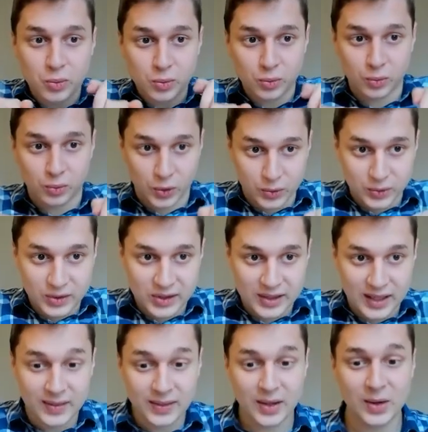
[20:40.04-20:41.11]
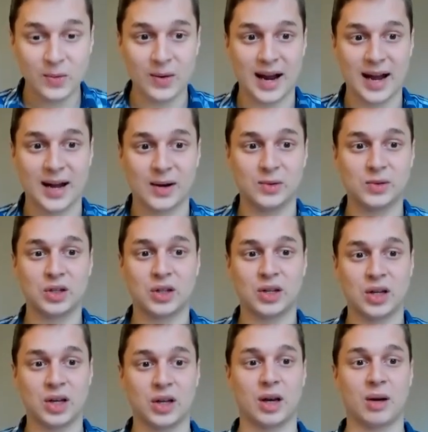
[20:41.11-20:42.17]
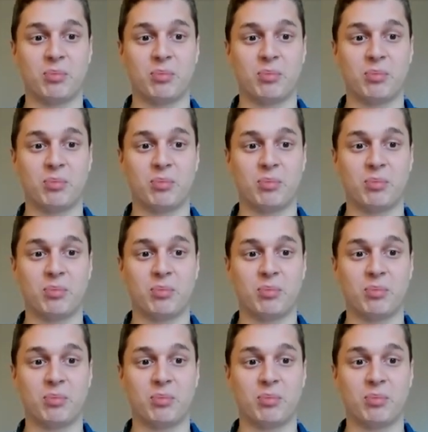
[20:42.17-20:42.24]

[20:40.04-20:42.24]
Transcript: Roots in the ground, a